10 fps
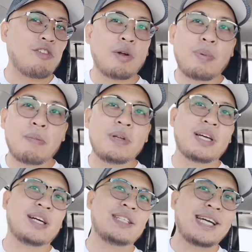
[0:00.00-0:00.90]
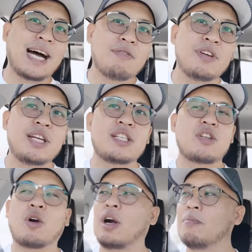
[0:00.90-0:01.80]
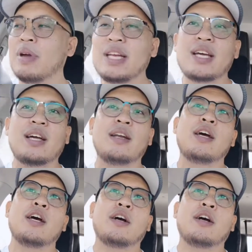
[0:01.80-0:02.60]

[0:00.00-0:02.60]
Republican, Calvinist or Arminian?